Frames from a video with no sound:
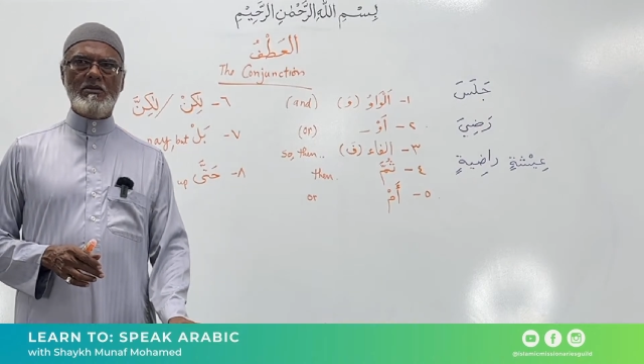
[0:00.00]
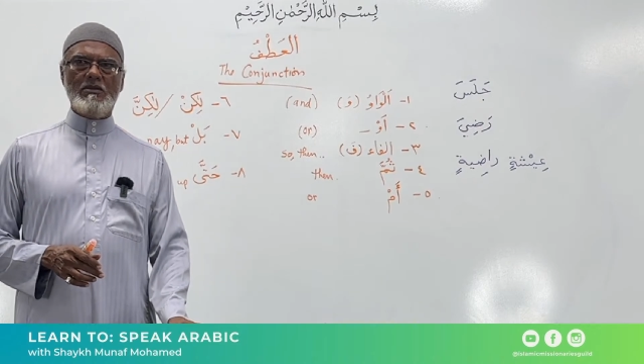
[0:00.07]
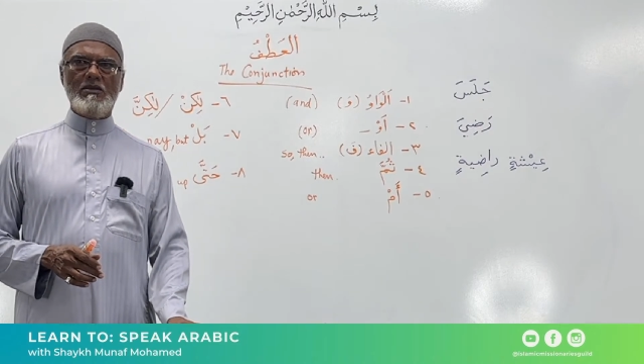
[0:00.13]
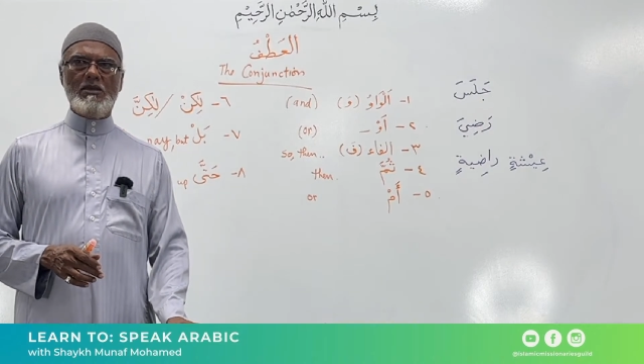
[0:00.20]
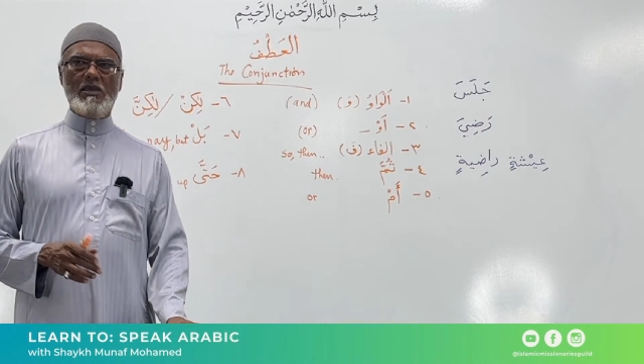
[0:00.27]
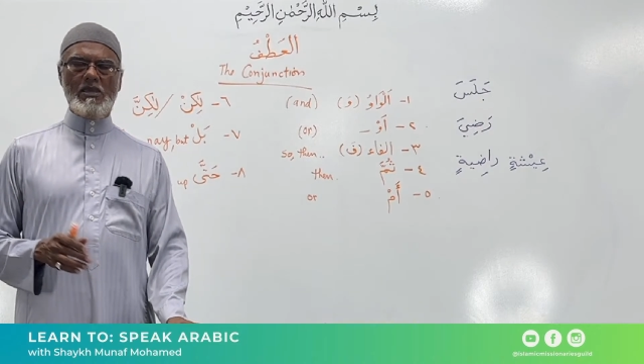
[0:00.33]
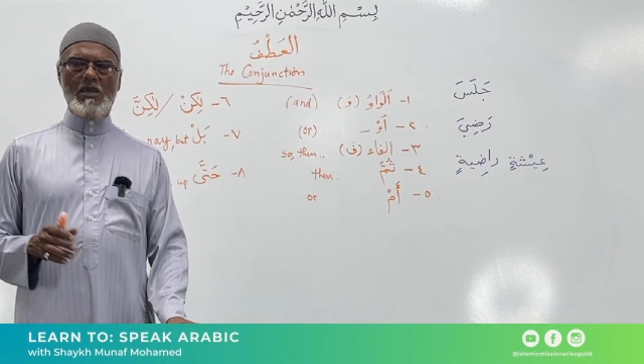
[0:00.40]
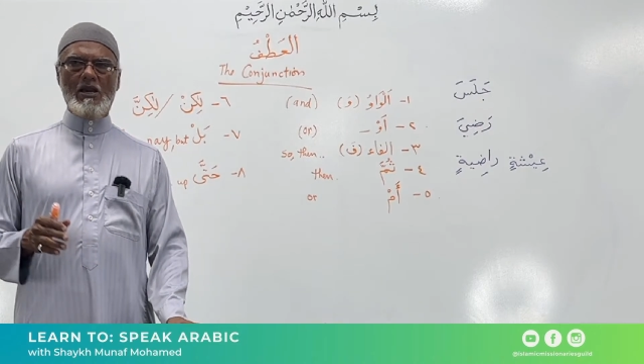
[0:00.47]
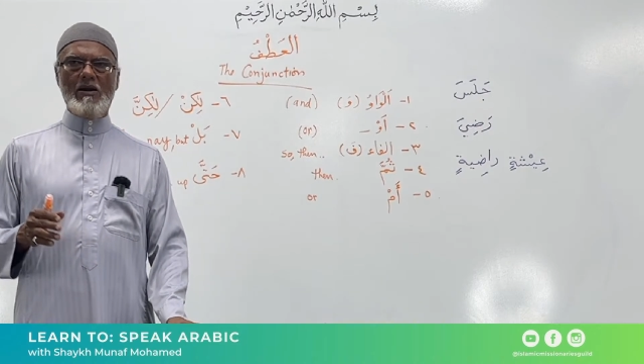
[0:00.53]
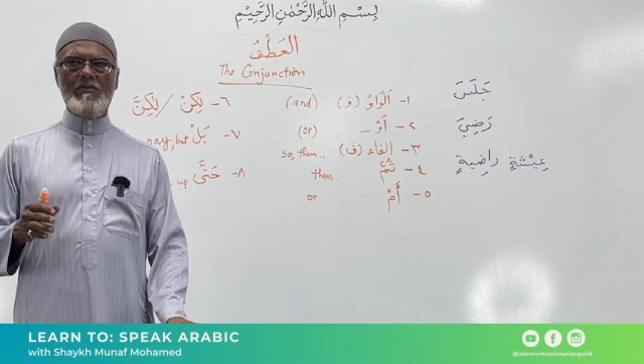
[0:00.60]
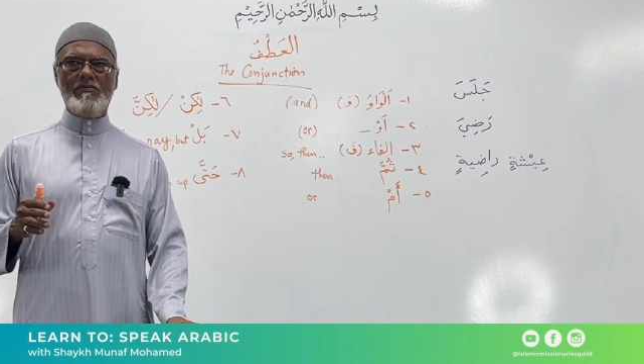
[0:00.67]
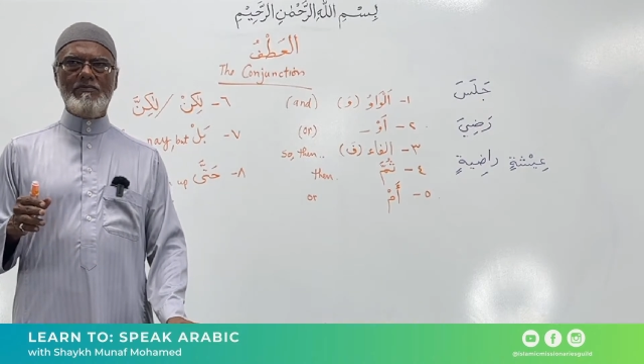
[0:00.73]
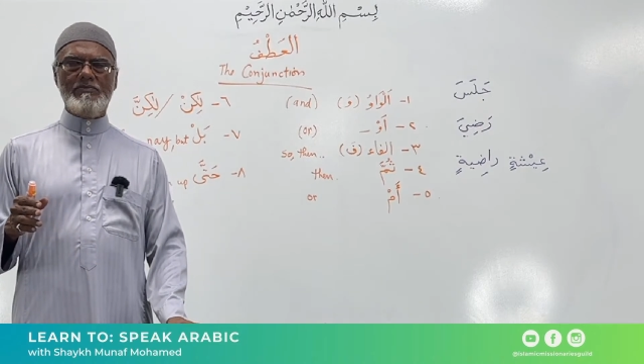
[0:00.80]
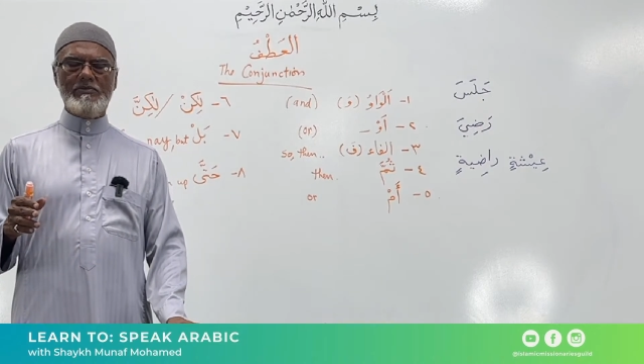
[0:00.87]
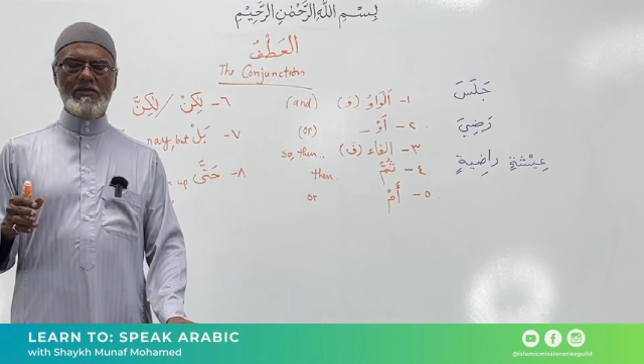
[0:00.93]
Here,
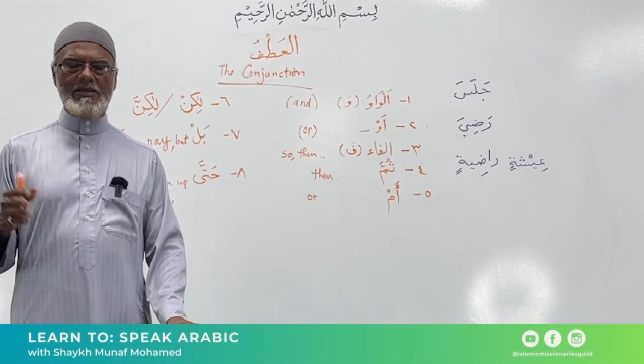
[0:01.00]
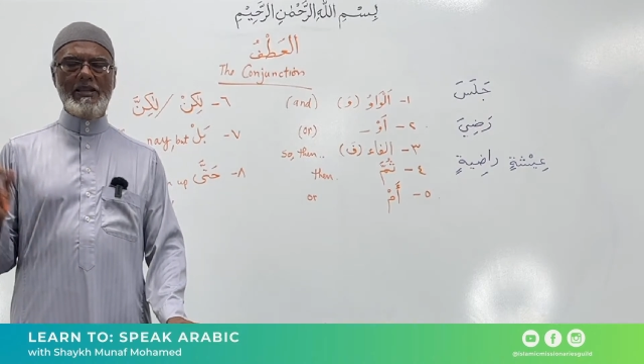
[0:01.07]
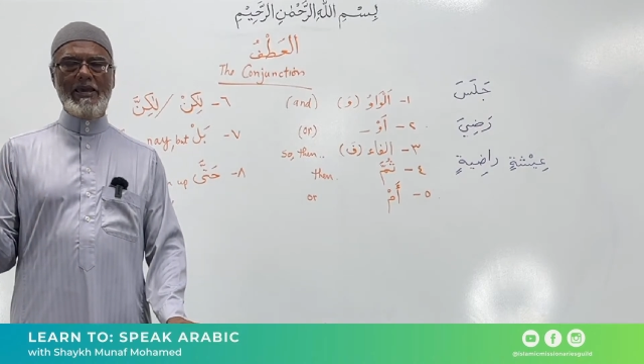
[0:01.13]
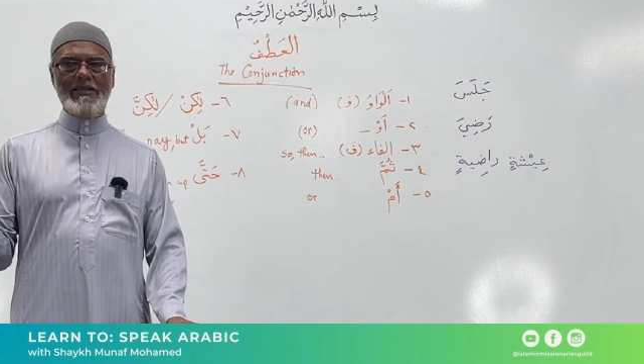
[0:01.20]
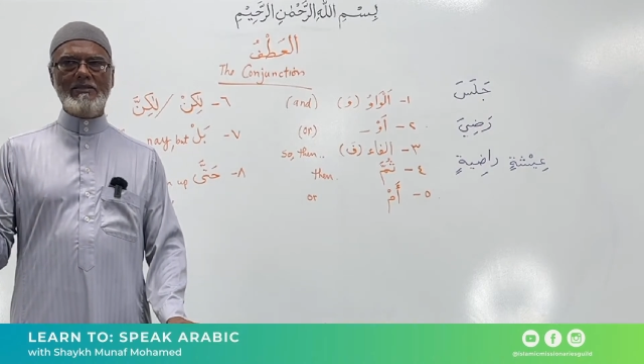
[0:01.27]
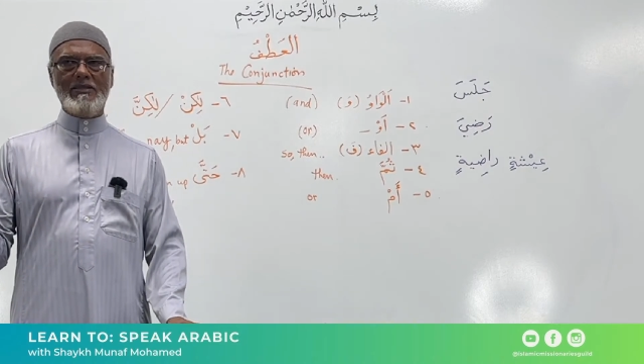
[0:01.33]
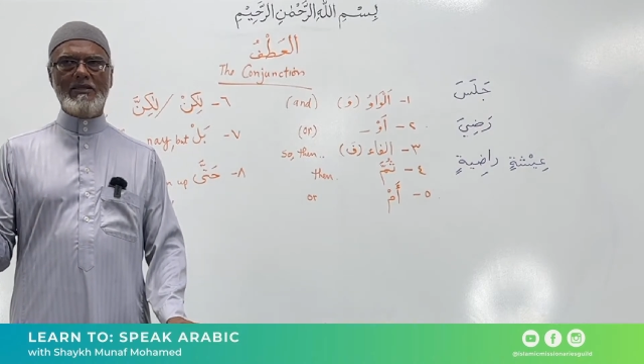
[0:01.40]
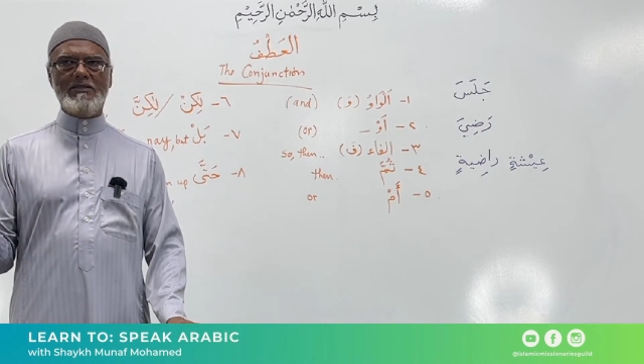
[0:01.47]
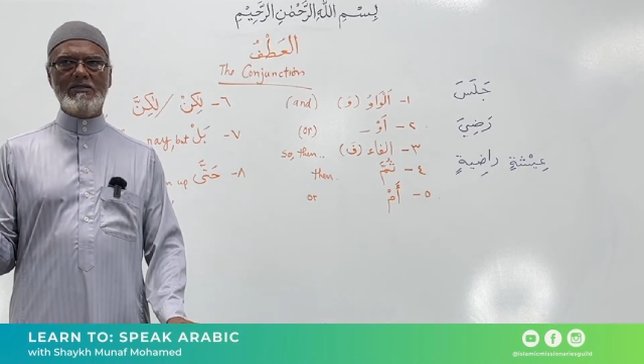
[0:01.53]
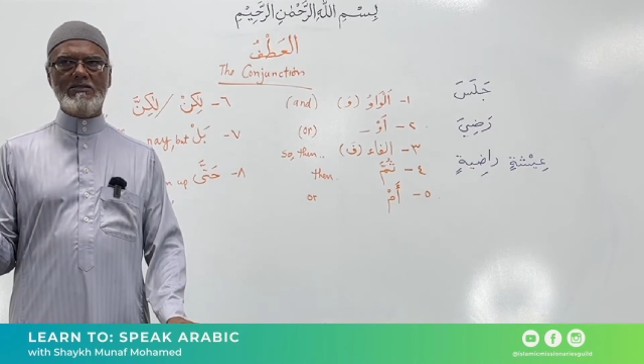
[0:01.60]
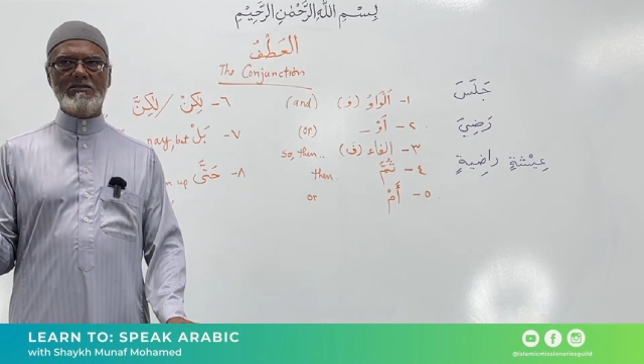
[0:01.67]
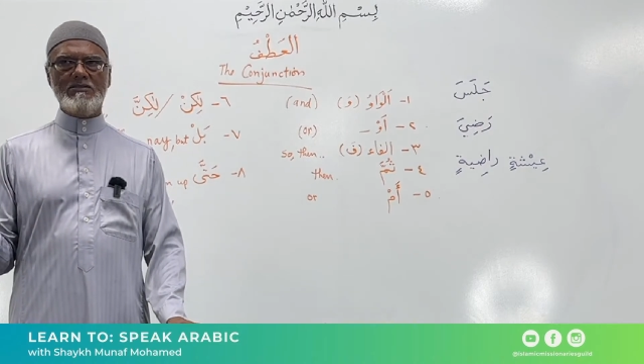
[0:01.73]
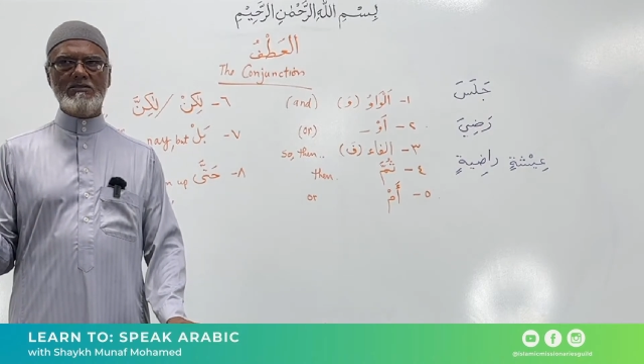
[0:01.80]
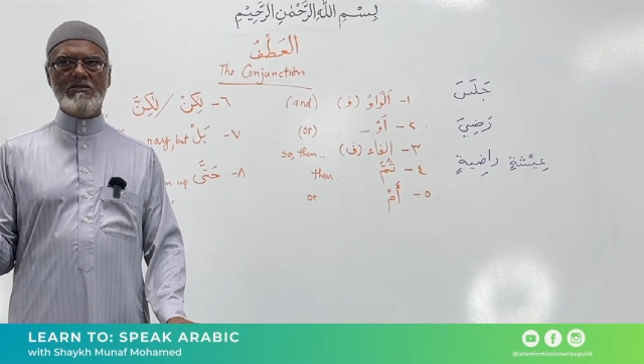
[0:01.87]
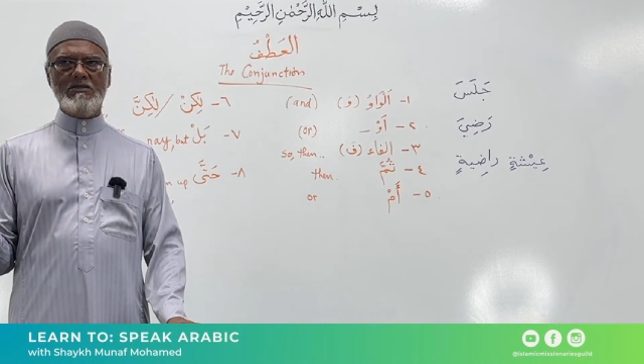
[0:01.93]
the night that
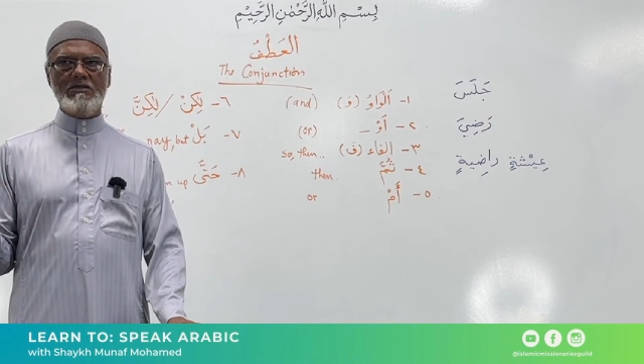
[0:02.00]
is.